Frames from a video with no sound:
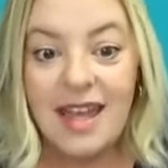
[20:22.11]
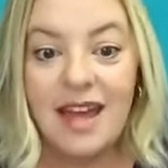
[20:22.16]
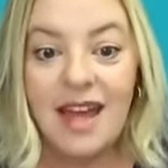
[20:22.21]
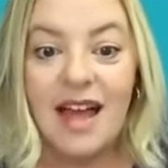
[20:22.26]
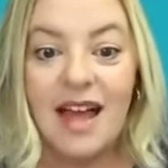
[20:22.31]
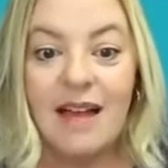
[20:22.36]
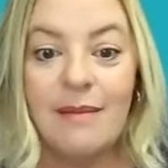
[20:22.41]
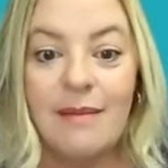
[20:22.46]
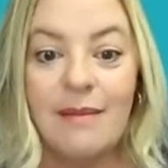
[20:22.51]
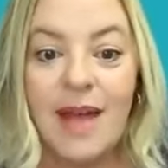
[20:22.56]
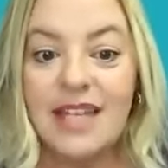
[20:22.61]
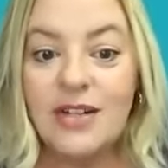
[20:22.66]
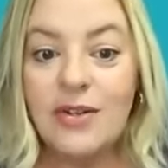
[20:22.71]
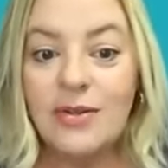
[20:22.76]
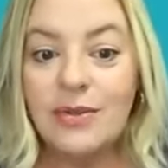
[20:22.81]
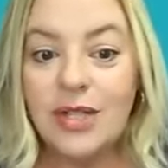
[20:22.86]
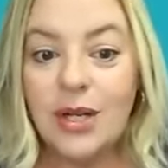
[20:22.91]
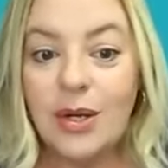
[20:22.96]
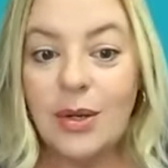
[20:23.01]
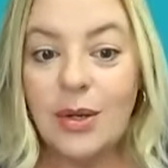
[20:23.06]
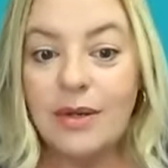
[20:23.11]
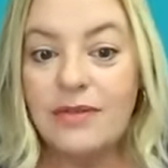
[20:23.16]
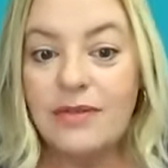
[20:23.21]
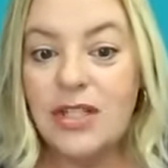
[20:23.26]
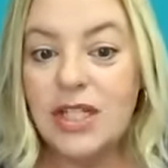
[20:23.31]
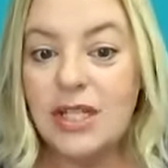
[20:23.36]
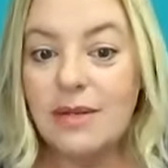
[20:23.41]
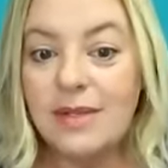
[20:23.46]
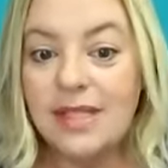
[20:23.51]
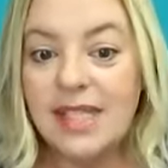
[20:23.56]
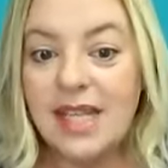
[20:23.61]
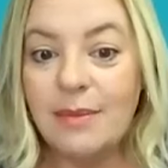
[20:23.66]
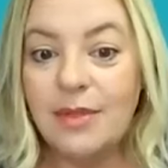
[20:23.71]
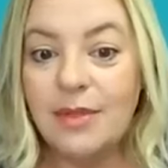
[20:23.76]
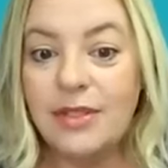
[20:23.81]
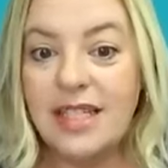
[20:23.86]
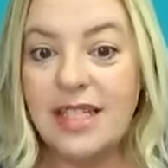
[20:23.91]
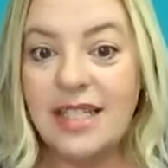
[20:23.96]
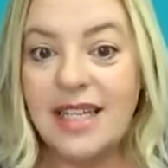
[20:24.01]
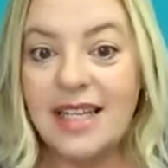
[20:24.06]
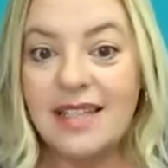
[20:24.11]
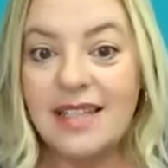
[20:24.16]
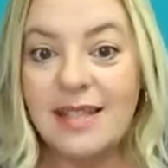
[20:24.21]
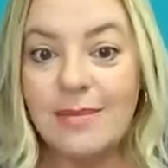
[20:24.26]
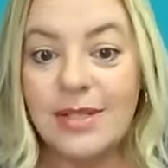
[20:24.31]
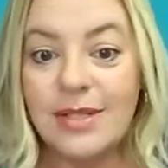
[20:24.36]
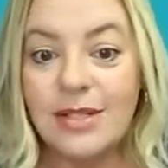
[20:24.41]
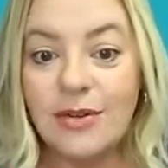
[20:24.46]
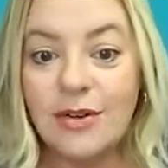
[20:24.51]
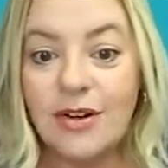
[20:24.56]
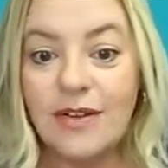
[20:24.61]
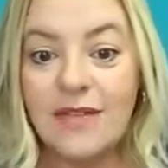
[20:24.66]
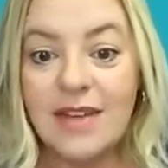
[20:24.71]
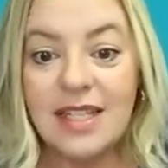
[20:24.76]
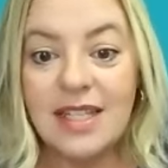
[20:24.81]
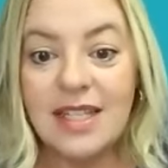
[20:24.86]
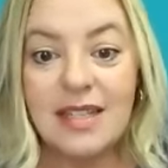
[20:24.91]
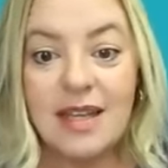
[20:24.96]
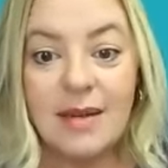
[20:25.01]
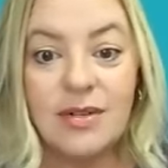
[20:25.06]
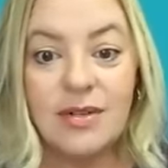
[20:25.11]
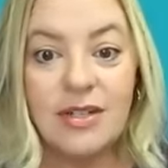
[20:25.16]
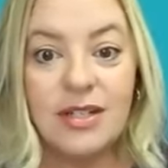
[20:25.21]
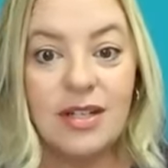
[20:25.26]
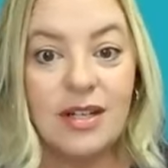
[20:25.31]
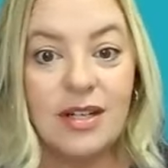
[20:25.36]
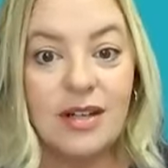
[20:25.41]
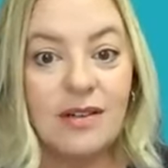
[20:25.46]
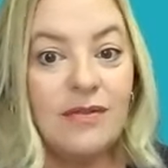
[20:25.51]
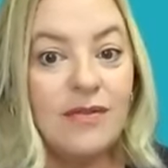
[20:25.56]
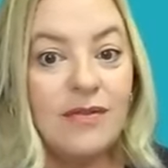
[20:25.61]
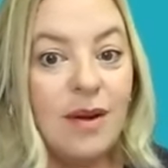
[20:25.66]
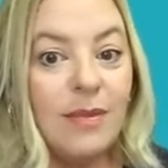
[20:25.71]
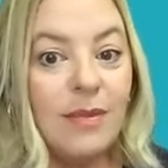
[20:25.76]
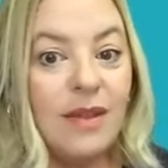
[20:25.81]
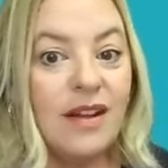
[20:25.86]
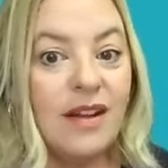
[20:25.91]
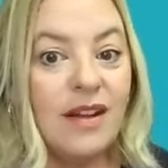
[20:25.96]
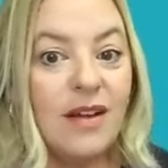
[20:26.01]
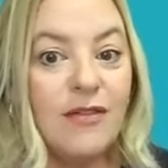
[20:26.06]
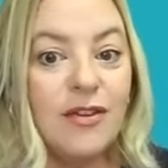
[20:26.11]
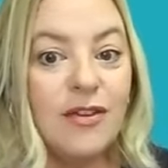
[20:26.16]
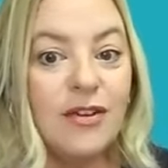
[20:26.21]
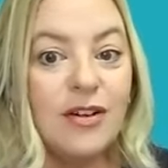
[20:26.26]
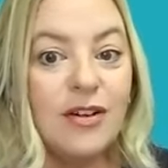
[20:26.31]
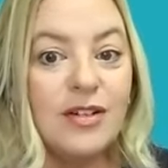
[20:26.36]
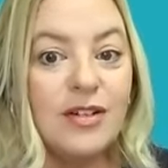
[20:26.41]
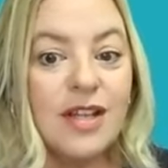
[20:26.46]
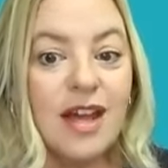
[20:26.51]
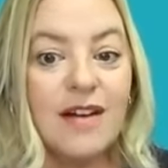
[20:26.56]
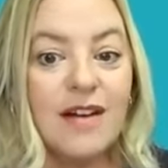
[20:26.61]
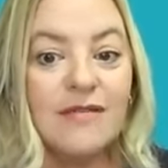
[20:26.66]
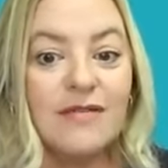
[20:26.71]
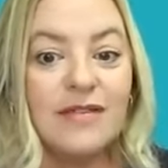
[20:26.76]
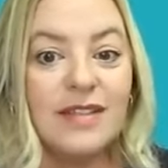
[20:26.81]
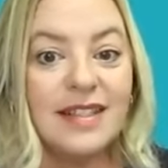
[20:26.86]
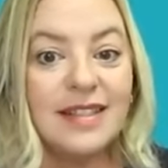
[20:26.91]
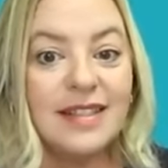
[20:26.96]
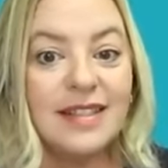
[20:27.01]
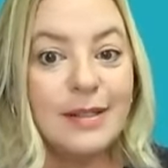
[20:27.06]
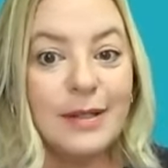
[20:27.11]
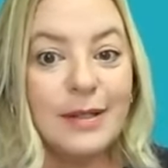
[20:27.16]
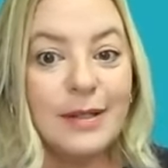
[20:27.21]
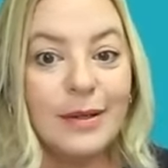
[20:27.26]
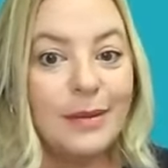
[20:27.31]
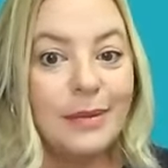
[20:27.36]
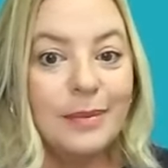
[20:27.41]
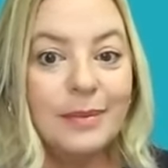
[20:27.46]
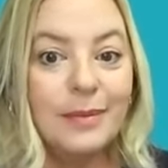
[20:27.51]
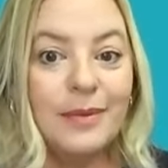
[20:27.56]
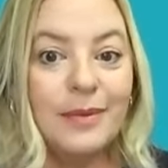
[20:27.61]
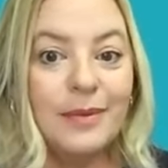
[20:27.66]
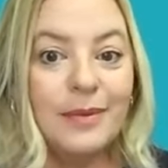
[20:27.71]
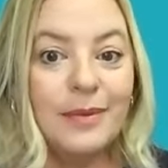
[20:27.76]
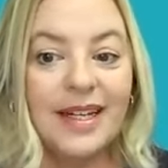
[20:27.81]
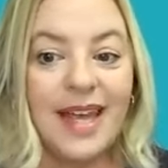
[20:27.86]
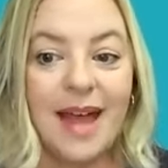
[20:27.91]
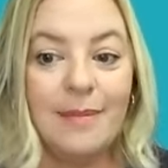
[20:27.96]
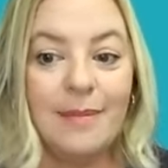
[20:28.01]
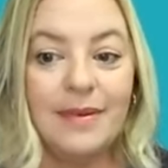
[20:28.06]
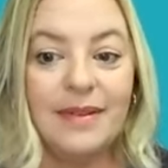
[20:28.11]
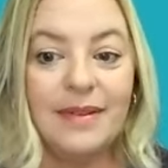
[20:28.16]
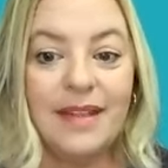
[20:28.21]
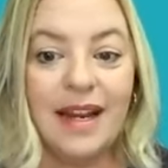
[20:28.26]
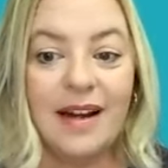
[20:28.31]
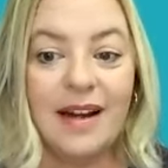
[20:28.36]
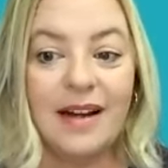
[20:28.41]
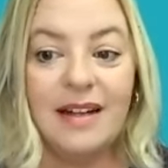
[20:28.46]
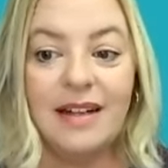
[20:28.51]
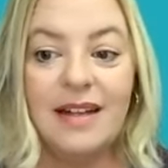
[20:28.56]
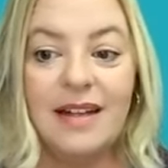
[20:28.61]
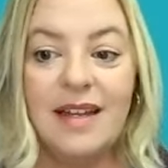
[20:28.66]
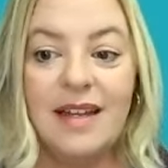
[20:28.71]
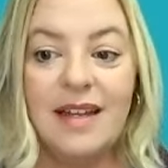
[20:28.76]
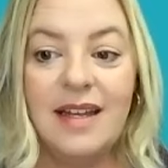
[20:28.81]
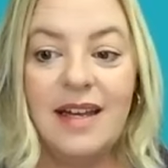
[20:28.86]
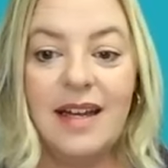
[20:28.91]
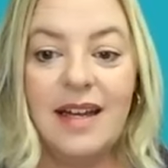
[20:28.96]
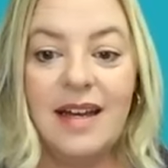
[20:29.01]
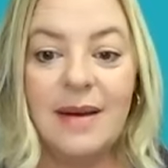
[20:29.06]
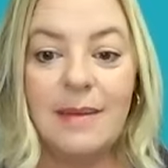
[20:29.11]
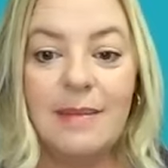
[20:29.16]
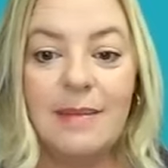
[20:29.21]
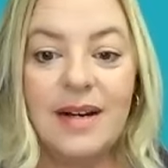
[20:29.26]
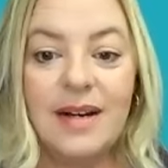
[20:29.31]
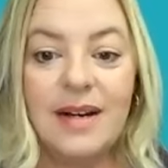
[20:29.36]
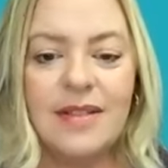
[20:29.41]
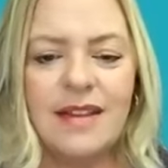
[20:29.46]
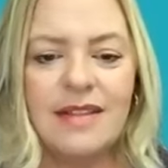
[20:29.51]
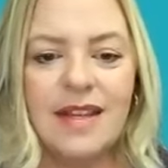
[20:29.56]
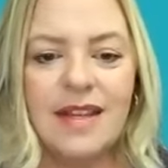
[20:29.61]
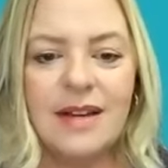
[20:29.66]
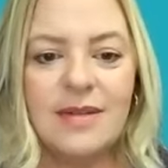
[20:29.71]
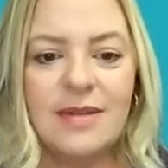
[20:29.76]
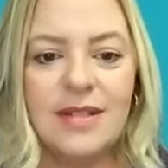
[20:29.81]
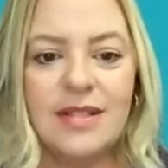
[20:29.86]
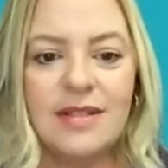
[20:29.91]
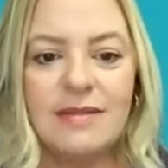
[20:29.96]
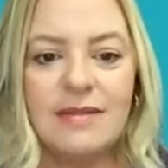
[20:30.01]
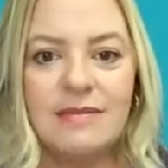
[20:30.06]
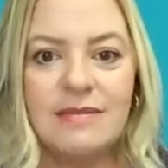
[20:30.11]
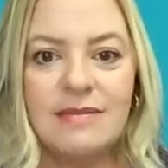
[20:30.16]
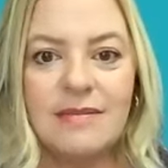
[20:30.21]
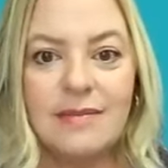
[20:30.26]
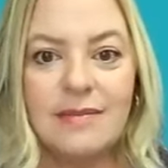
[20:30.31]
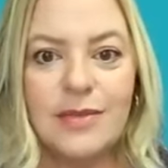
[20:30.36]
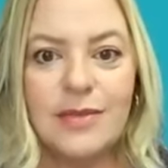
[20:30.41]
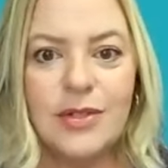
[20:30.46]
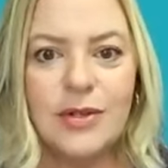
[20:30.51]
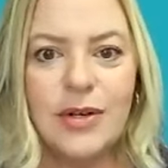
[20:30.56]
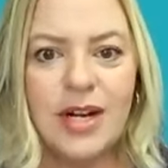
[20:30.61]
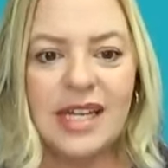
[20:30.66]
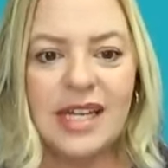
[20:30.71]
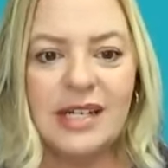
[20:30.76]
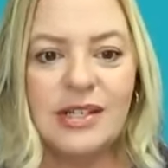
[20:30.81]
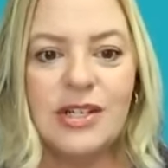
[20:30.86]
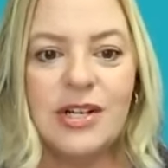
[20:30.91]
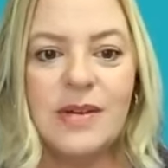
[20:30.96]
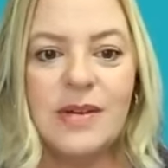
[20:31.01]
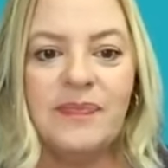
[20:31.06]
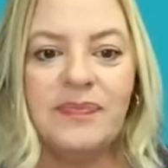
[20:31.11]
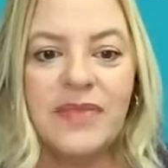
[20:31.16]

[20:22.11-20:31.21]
Um, I don't know if she was able to get some sort of exception from the governor's office or what happened there, um, but I thought that was strange.